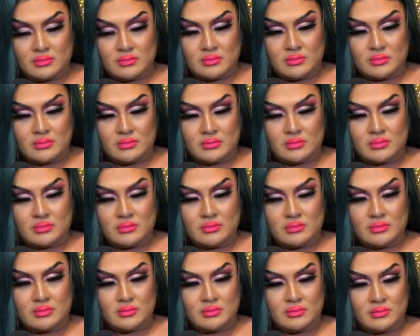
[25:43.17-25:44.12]

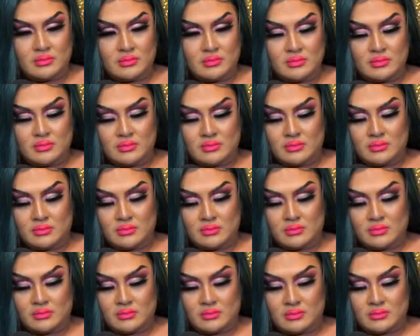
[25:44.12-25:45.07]

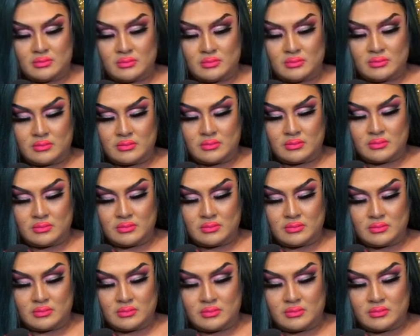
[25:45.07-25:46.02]

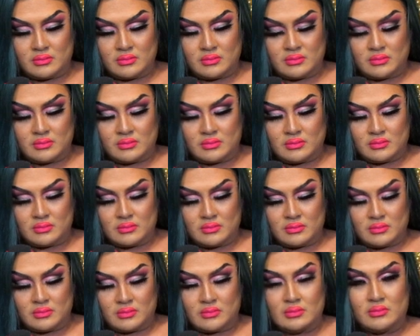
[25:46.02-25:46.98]

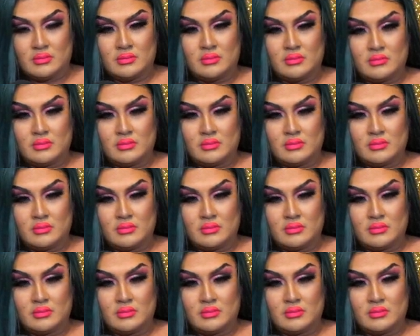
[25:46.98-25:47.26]
[no speech]